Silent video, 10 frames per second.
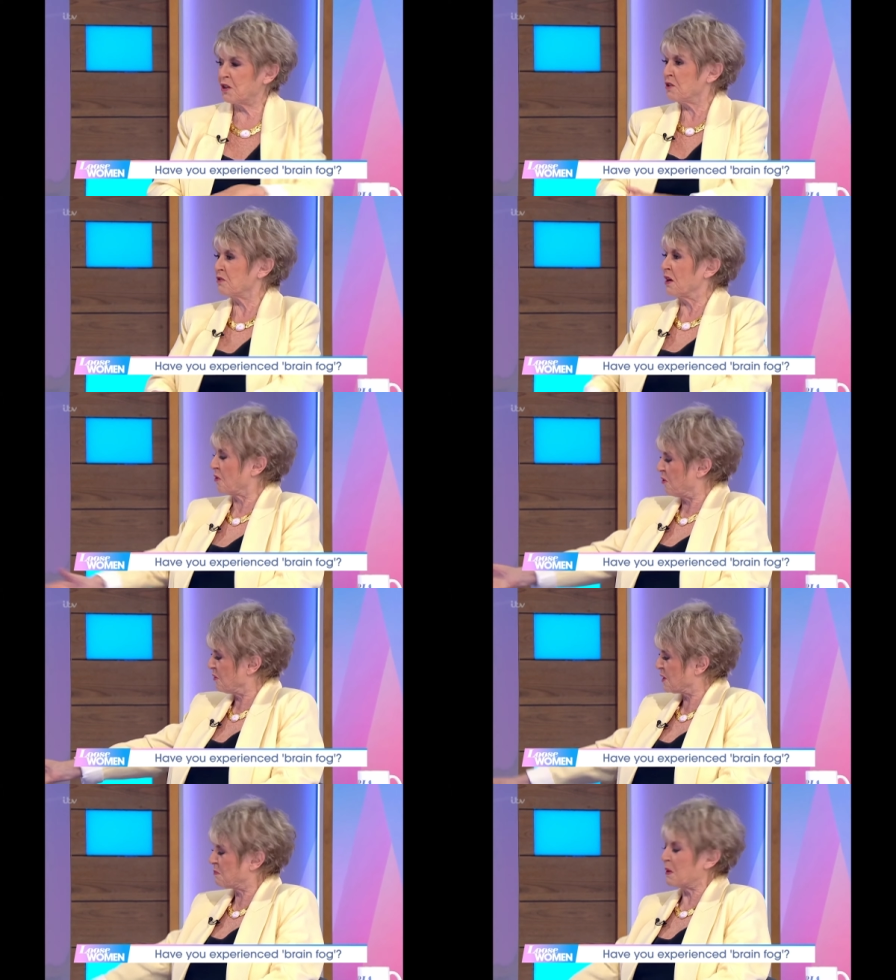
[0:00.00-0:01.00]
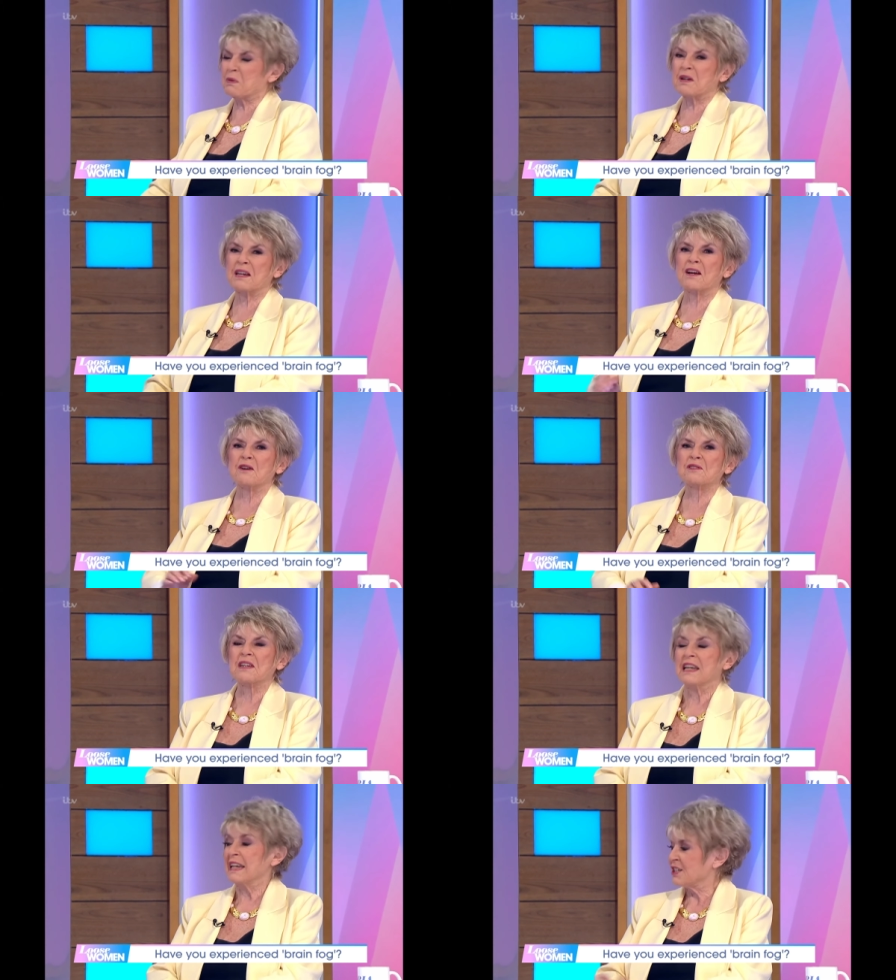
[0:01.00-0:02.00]
around to all these people and he goes,
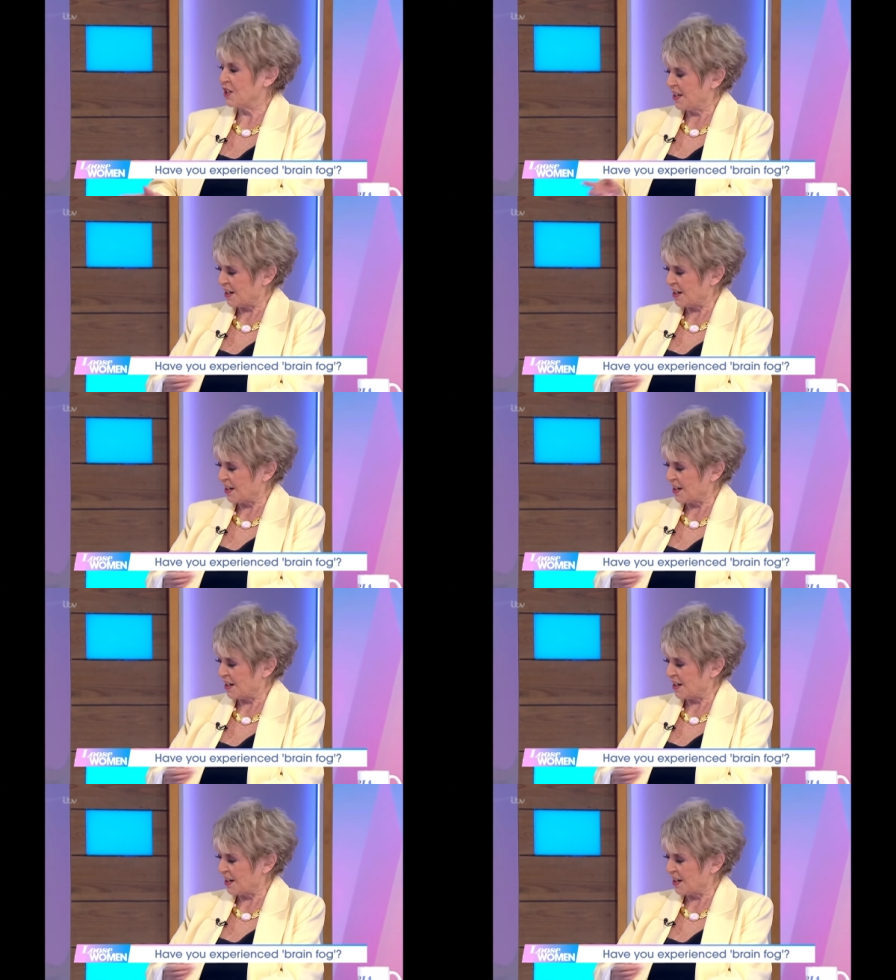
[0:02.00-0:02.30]
She didn't